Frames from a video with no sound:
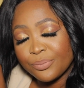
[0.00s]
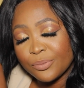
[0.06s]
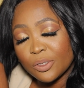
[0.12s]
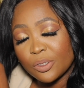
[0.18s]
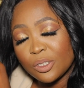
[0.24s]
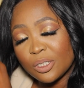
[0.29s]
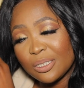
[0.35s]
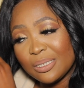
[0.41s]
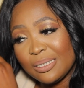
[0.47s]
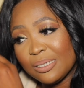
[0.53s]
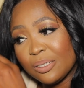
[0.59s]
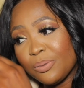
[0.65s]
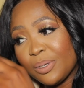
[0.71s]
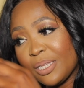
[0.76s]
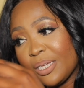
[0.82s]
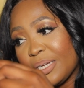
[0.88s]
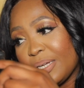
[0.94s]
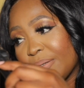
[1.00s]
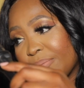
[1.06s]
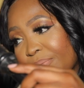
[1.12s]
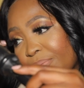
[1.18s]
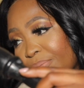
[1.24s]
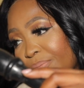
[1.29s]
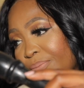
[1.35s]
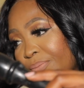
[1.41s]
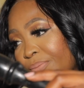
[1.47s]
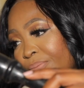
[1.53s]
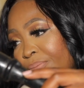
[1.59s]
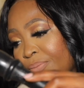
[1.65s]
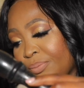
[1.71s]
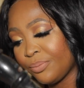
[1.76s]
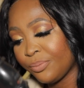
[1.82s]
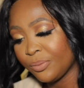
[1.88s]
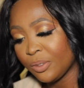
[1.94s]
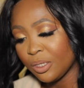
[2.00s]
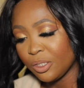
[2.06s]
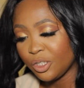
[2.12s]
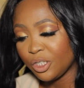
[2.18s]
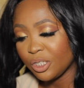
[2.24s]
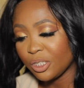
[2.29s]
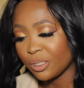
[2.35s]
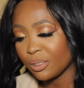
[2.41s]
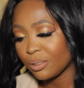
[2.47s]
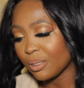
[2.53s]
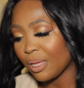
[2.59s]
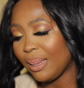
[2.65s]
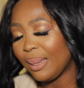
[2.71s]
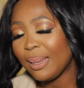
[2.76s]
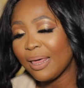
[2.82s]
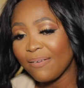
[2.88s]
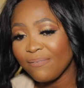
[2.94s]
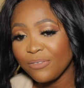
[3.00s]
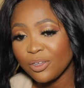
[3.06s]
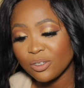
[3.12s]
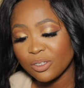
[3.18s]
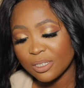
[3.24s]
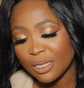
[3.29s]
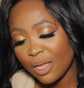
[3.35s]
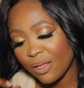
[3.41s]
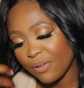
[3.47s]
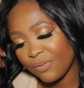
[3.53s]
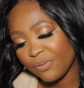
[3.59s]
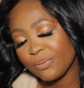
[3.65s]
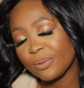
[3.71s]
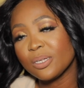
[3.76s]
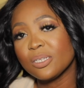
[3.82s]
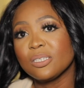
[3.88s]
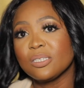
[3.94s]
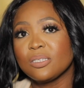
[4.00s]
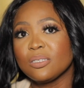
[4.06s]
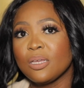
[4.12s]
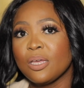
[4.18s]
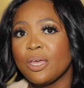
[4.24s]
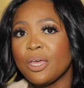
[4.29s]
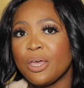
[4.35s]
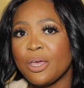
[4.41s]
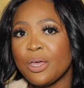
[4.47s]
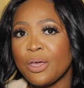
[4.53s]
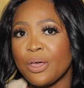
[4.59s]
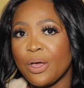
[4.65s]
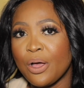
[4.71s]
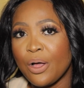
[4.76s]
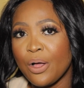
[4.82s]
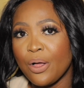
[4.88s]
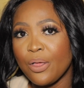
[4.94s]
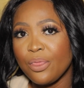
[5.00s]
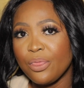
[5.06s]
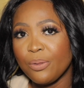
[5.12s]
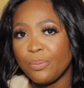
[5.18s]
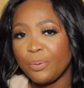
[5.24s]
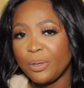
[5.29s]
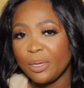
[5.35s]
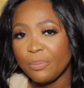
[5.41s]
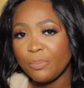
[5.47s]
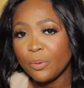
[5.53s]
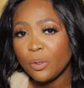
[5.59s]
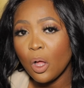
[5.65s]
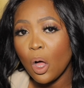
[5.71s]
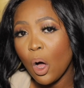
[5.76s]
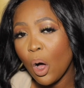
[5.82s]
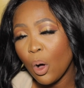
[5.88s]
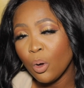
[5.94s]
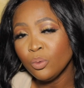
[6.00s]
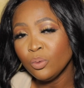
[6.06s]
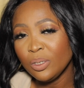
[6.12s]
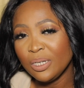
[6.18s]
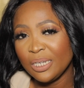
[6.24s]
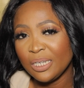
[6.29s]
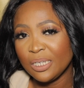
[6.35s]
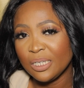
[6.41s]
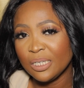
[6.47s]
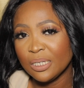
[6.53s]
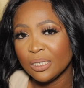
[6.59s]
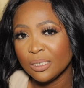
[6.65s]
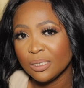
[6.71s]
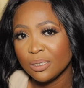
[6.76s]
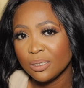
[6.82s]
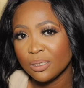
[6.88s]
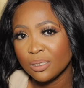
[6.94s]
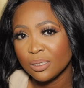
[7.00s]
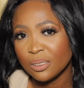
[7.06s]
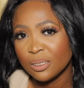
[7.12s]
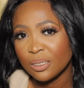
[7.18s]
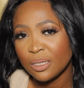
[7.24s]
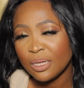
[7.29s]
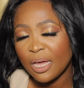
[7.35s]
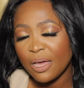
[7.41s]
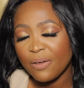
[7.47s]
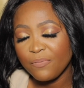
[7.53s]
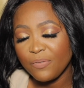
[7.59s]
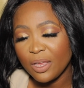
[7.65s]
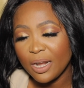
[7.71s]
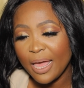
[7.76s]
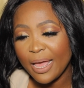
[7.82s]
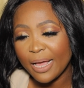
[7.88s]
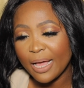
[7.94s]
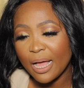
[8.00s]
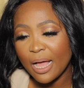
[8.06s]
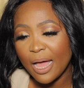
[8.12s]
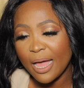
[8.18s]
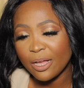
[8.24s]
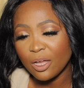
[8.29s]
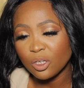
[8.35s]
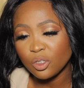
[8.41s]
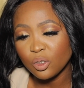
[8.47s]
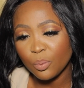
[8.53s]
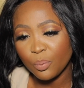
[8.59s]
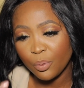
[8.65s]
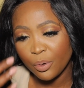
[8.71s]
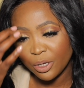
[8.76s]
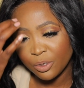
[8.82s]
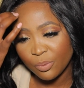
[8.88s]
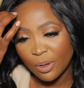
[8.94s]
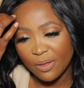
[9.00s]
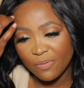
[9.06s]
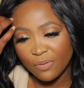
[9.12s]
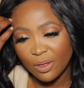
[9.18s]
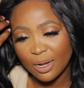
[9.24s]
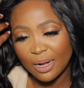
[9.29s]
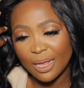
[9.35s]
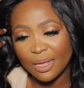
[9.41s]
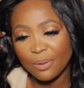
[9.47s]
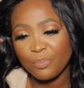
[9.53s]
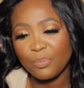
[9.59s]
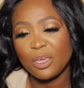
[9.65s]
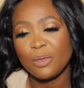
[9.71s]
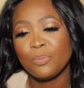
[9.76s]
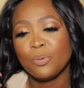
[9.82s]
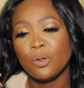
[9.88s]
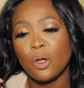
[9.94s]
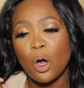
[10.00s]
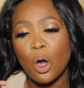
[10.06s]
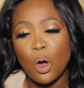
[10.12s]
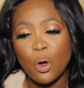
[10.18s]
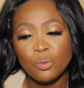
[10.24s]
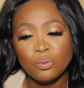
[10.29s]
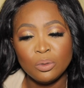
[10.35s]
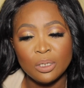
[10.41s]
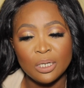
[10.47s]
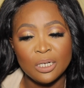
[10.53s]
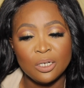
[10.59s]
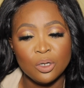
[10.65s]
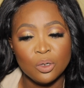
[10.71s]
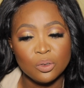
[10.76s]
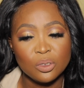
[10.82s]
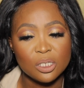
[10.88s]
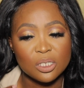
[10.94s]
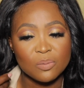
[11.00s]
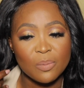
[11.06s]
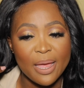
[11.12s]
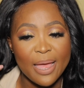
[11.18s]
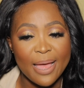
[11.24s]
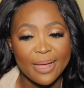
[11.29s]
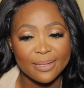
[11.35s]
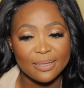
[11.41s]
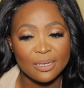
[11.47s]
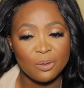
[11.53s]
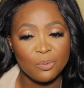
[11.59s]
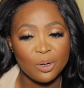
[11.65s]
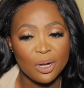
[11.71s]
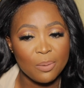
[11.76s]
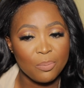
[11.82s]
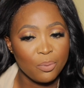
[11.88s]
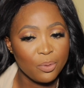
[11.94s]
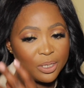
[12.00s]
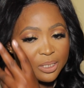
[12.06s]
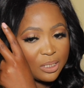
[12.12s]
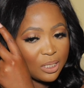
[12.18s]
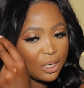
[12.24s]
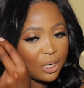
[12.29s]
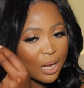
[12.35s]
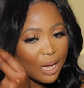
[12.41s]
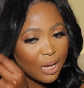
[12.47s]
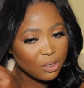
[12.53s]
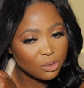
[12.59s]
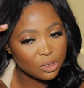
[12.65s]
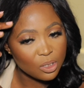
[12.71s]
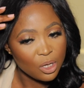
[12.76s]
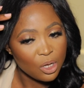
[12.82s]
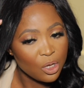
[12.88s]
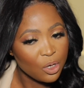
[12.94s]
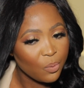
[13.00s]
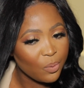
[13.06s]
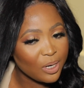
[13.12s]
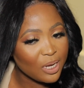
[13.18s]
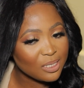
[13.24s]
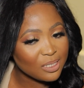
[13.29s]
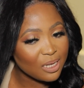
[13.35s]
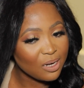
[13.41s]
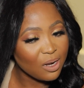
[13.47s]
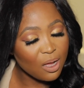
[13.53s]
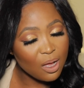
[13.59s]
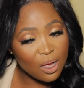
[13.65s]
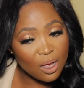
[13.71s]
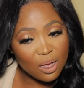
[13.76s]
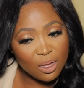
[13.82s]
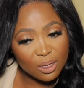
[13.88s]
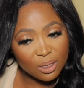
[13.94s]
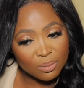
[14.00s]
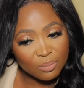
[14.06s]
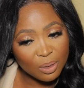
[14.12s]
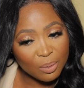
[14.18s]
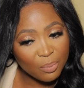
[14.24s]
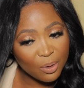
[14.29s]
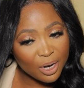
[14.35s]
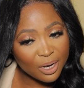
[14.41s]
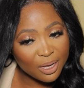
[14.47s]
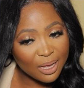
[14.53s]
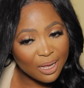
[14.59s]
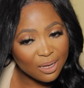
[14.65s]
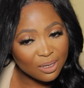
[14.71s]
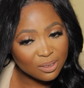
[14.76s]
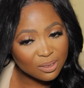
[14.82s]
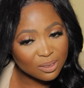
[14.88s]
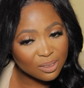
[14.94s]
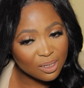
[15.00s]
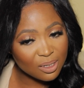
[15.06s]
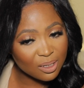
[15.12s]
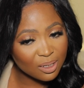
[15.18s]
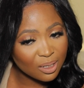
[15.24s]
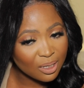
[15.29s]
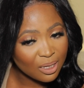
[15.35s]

So just deal with it. Just love yourself, because the people only, I feel like I got to a point where I felt like people only noticed my acne when I pointed it out. When I said, oh, my breakout, oh,